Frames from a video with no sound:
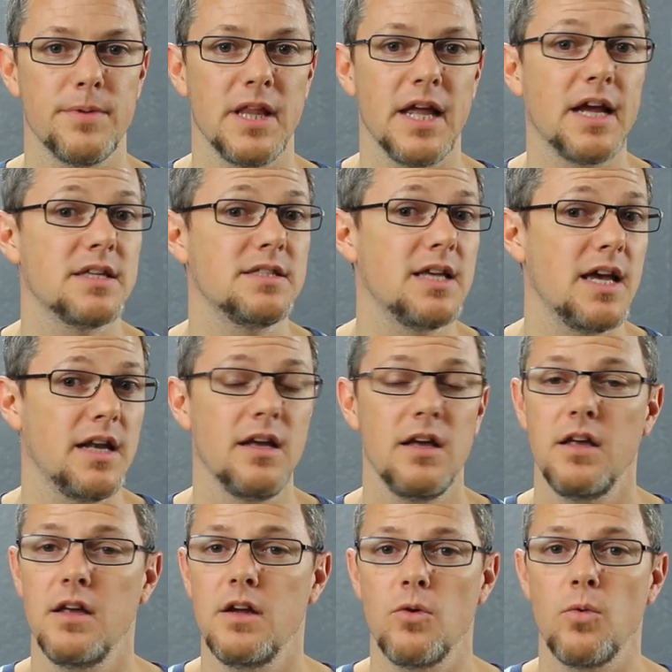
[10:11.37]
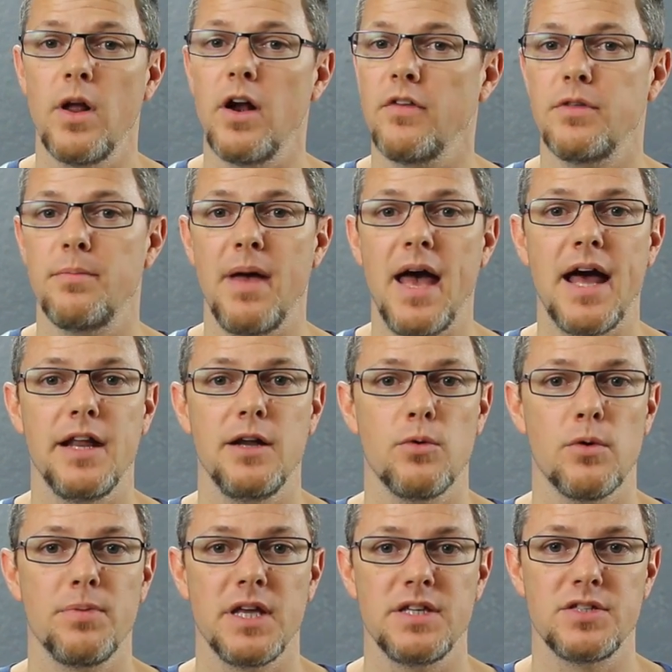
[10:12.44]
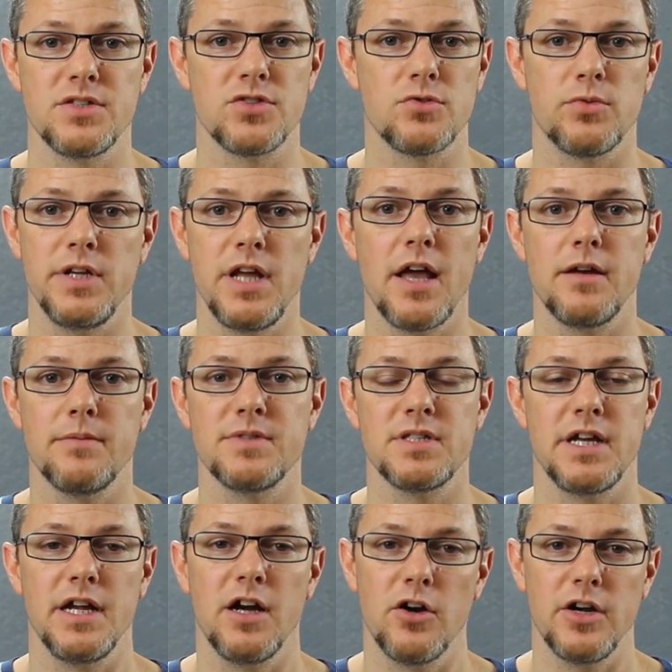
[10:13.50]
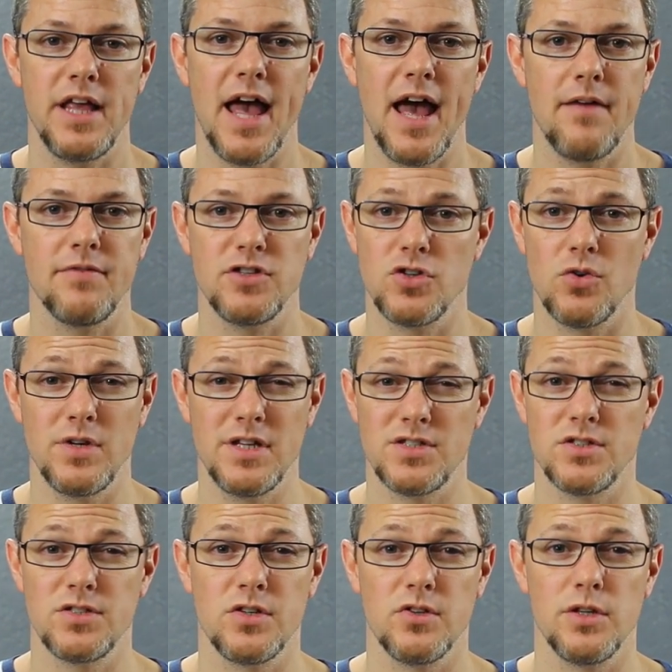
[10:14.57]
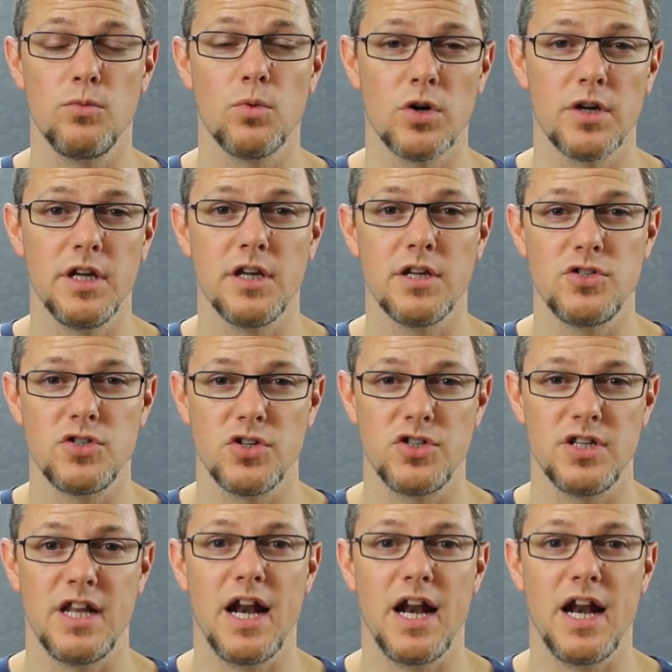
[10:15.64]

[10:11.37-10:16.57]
But like I said, right off the bat, it replaces 3 items that I already have that don't necessarily work in conjunction,